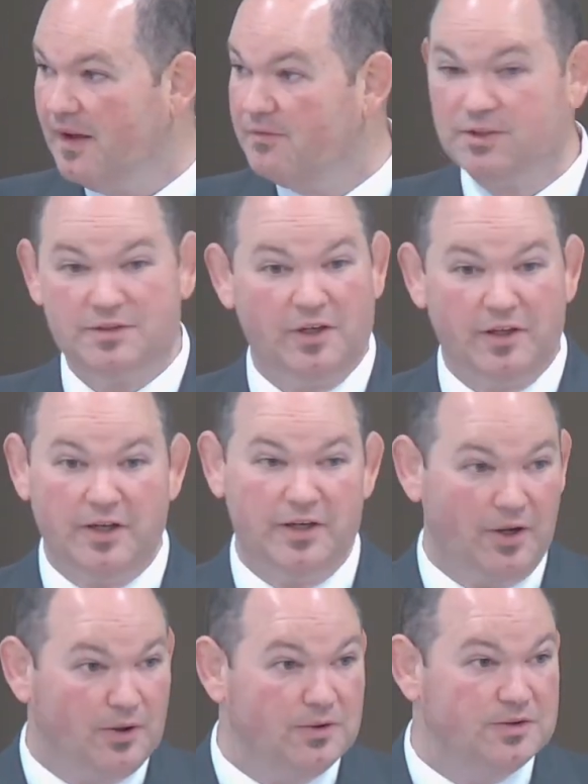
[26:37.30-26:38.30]
Ever stuck your
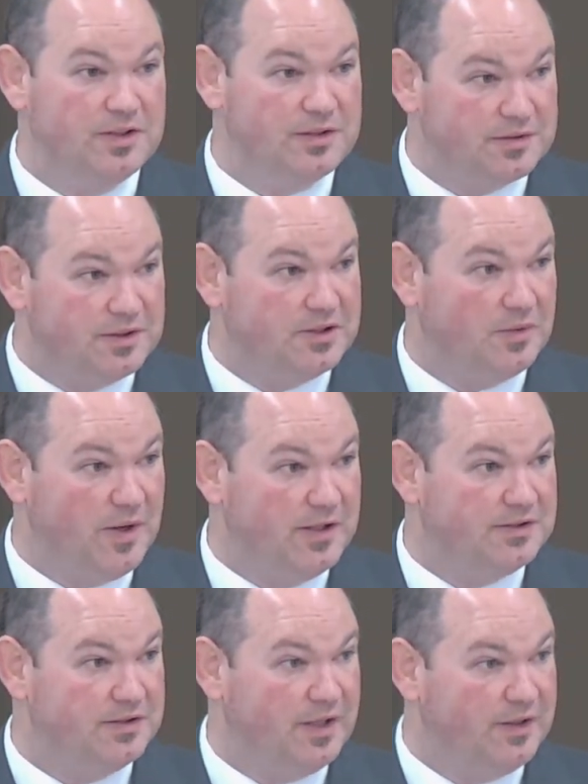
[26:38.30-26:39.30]
nose in a
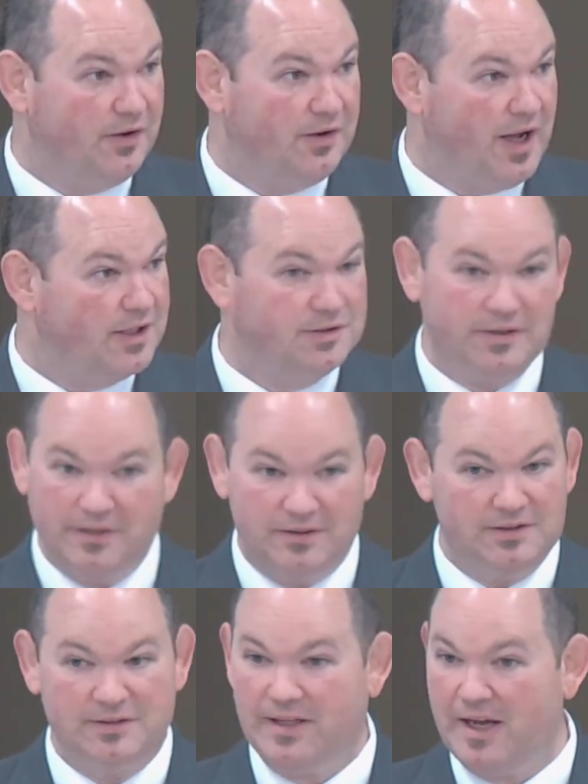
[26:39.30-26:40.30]
situation and thought, I should have
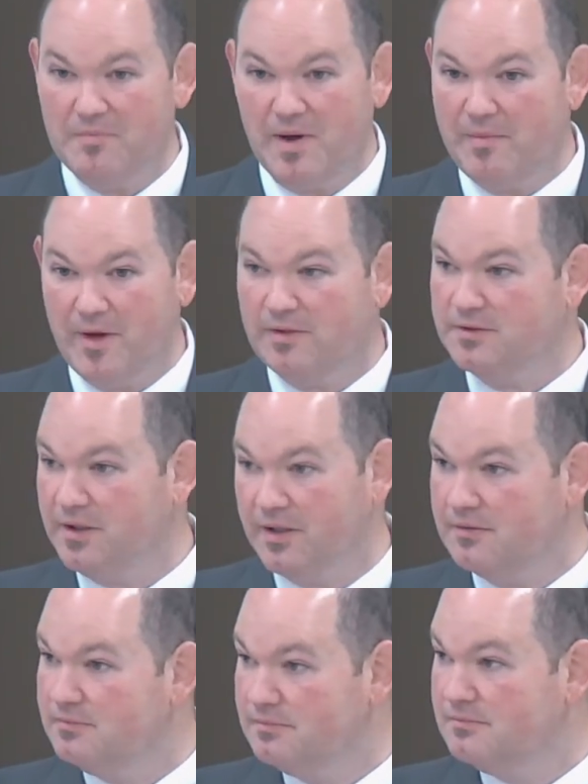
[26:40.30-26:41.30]
just kept my mouth shut?
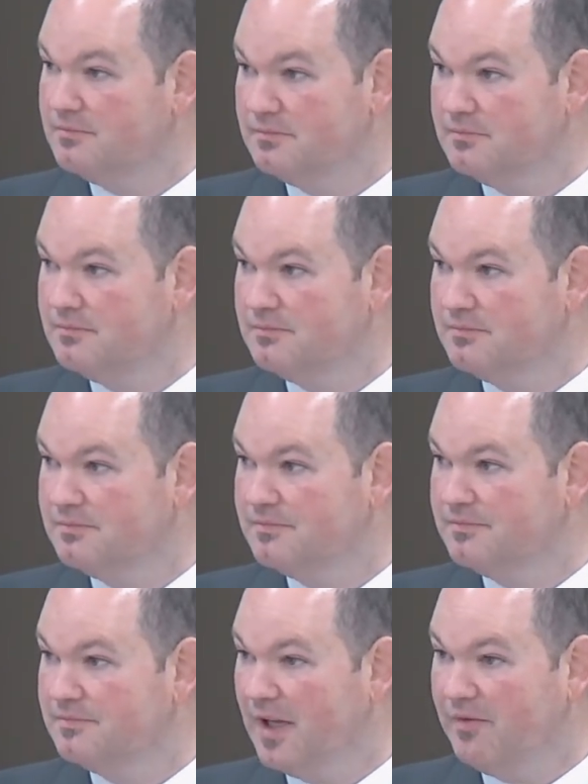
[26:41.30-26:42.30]

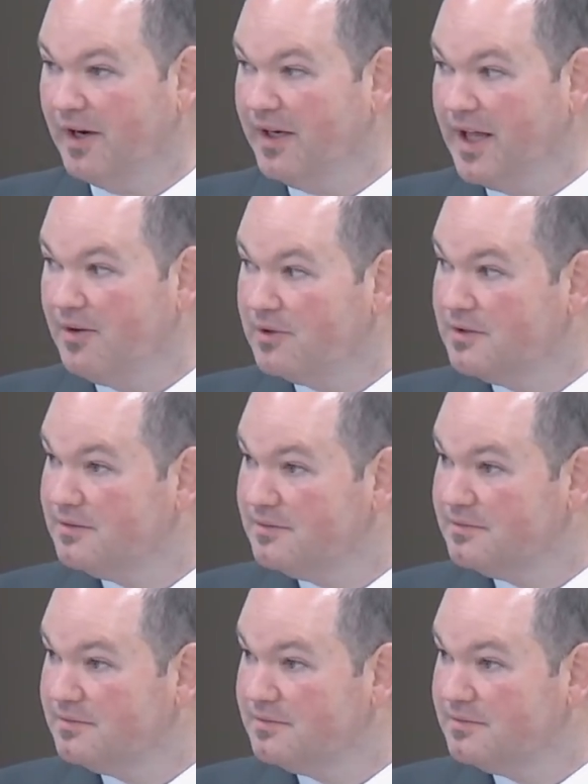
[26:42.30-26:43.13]
Ever had that one?